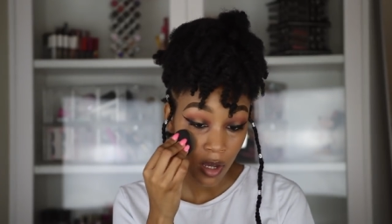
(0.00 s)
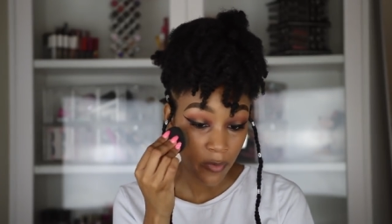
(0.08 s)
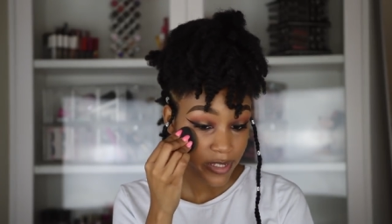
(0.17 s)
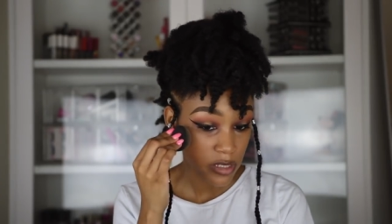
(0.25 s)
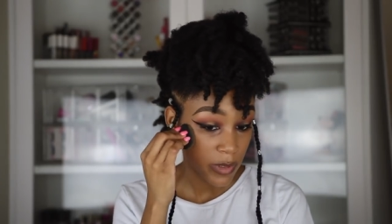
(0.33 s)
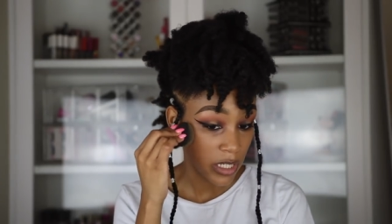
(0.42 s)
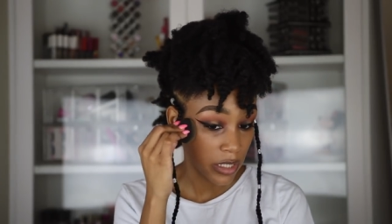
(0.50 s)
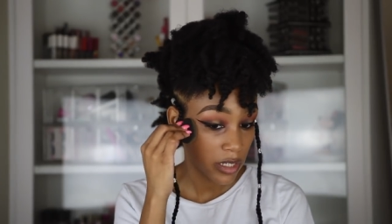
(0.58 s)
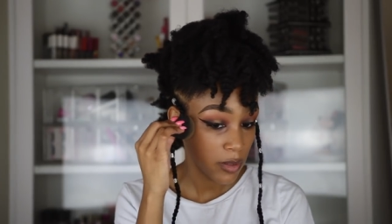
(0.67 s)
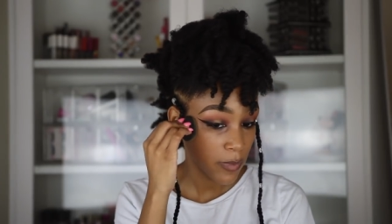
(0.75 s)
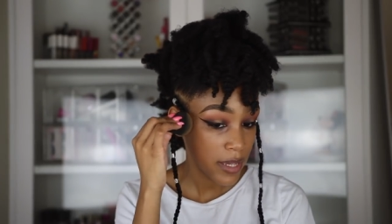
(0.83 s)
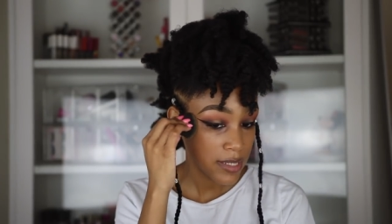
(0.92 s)
going to be
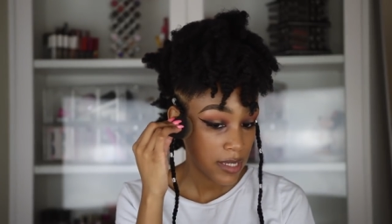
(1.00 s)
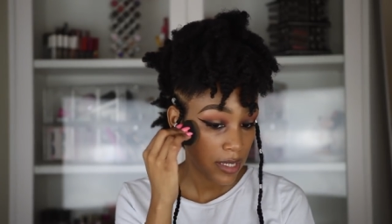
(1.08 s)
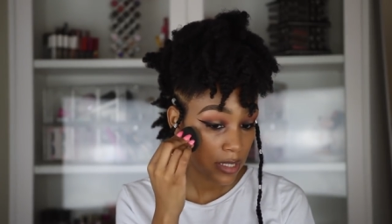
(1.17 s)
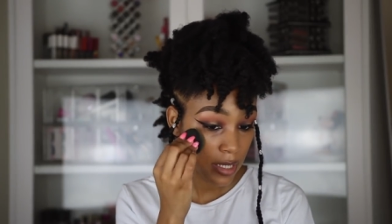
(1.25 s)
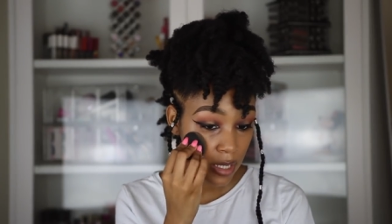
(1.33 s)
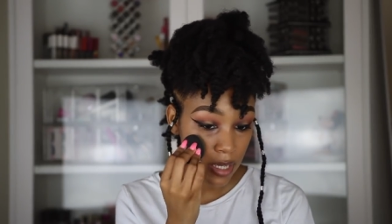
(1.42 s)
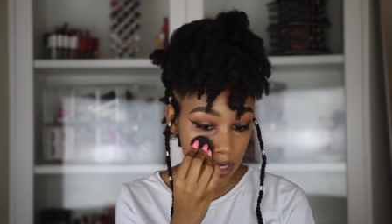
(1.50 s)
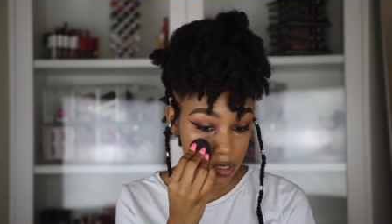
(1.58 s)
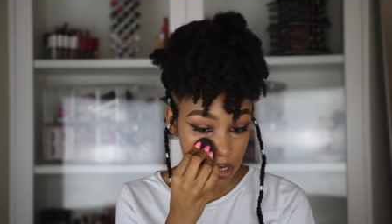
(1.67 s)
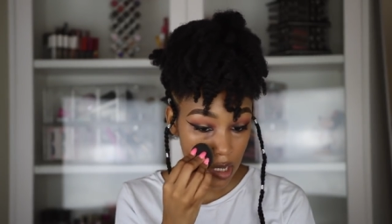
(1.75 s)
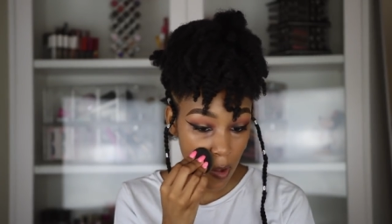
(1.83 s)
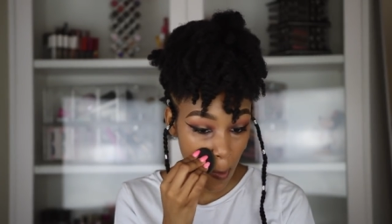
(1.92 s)
good, basically, and
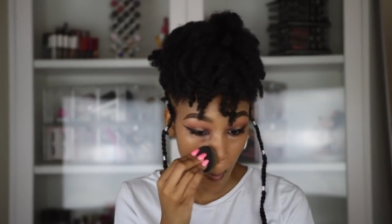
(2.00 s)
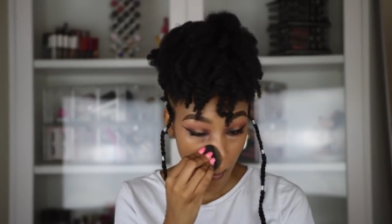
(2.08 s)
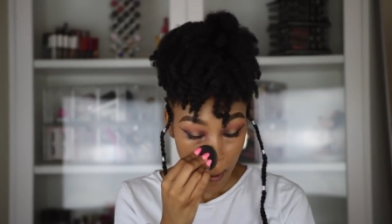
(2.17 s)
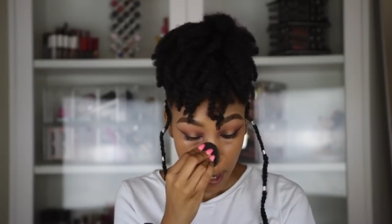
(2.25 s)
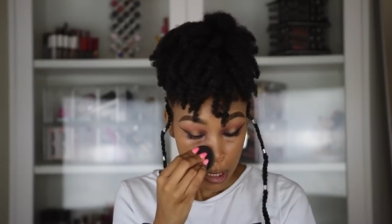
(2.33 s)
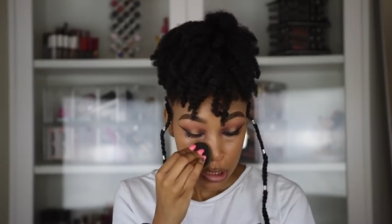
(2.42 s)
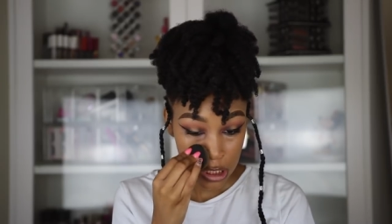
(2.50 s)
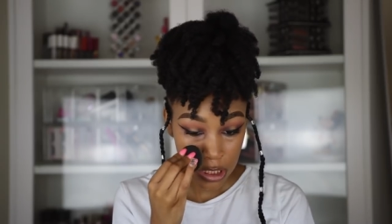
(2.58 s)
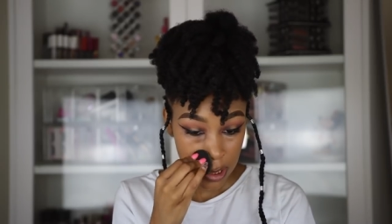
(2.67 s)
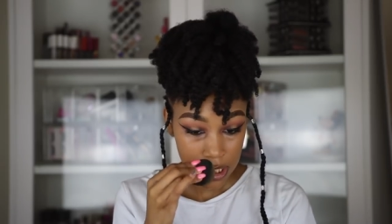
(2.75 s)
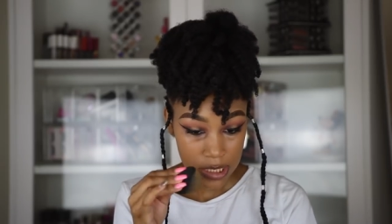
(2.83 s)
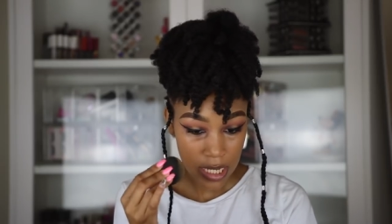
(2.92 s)
so she
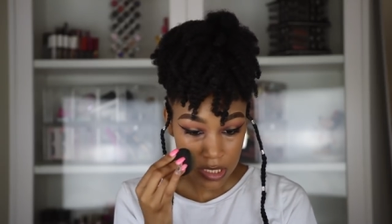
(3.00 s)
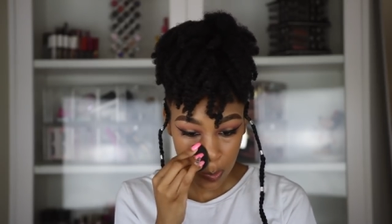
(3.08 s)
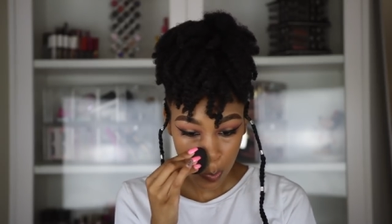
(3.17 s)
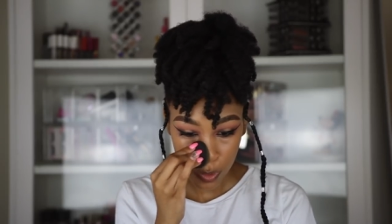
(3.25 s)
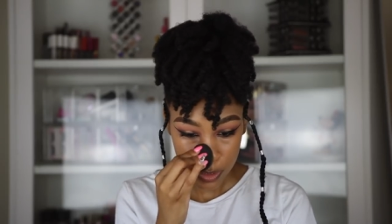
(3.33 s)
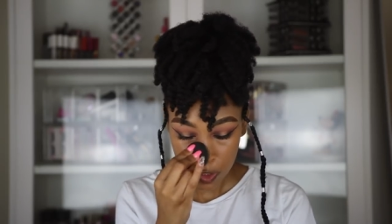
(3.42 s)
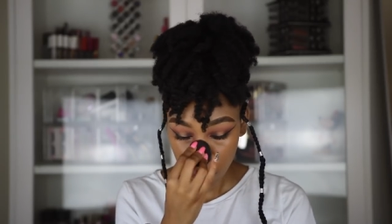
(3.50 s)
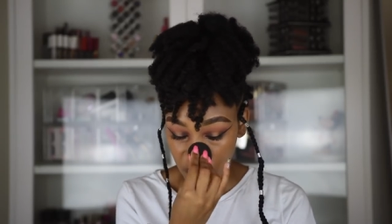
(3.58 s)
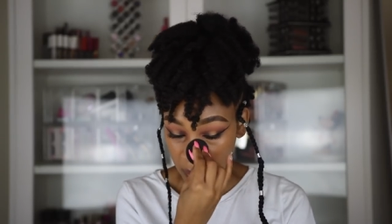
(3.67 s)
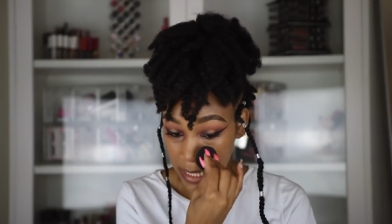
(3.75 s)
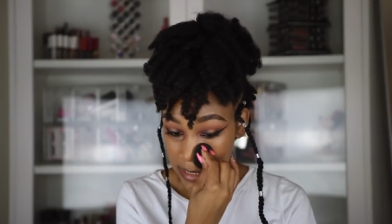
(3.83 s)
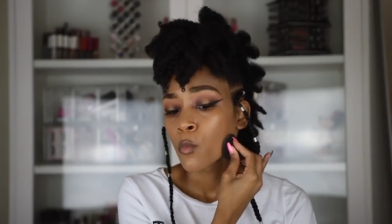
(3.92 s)
does not support Too
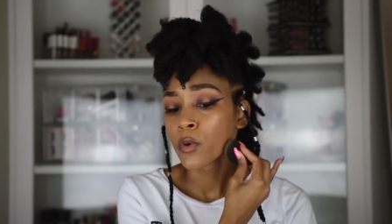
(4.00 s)
Faced.